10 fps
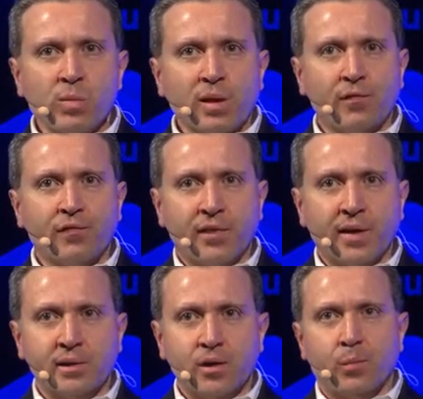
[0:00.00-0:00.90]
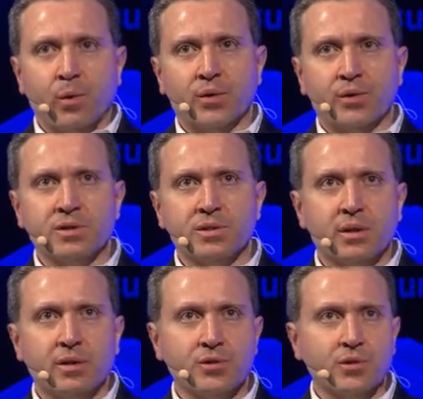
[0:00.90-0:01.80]
failure points,
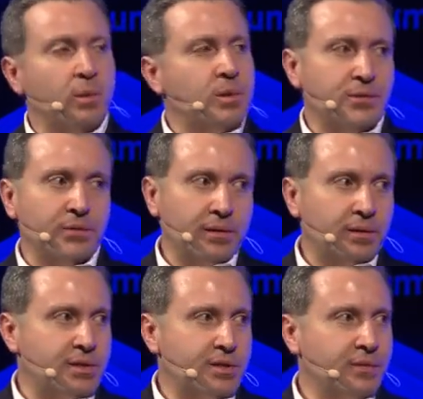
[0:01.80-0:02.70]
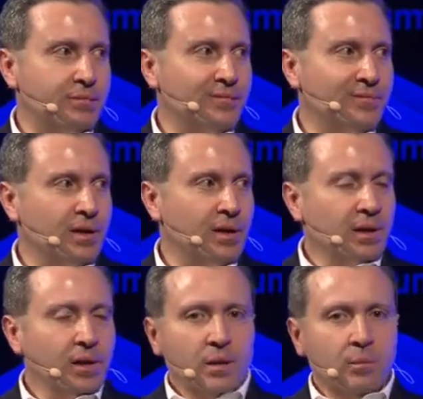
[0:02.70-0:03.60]
there is always redundancy.
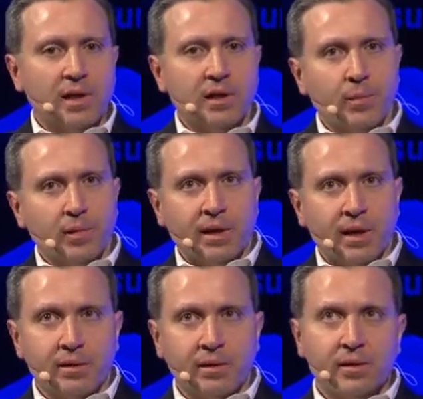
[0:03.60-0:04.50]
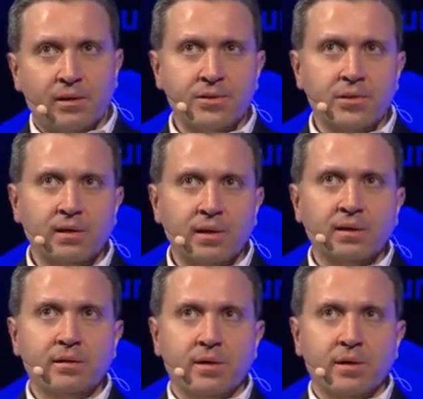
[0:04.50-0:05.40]
Multiple
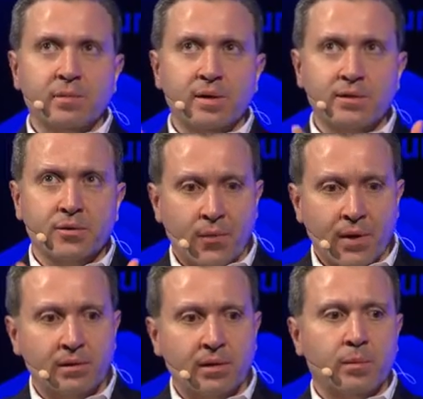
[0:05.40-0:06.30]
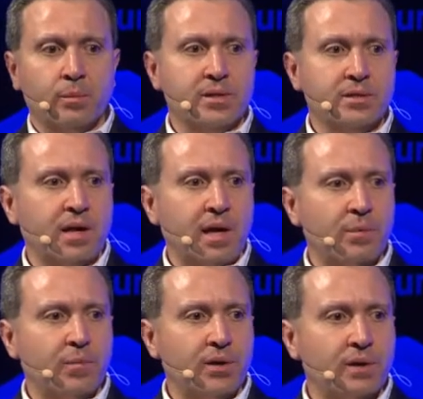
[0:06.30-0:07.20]
LiDARs plus radar plus
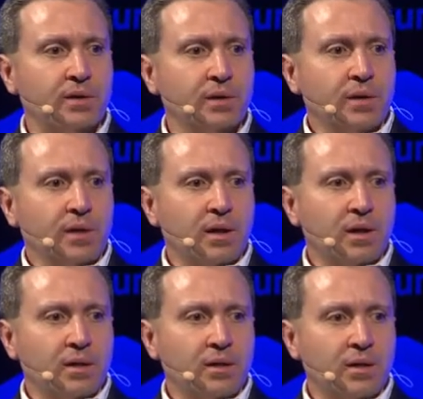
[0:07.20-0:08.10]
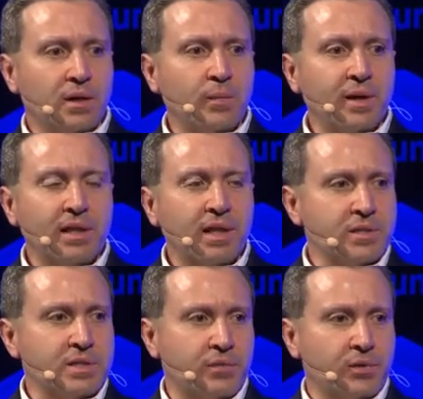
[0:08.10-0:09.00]
camera. There are many
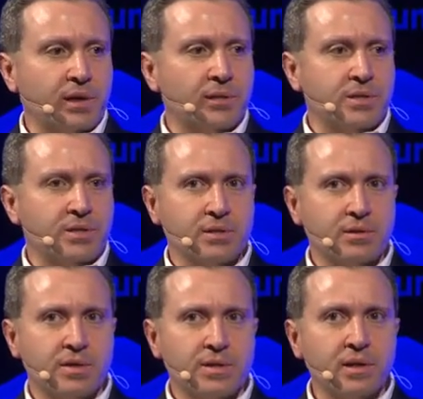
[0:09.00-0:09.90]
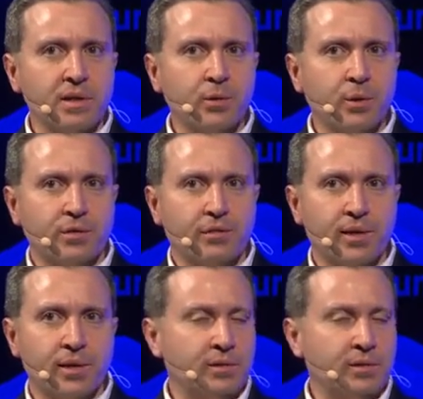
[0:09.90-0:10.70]
levels of redundancy. So a single point of failure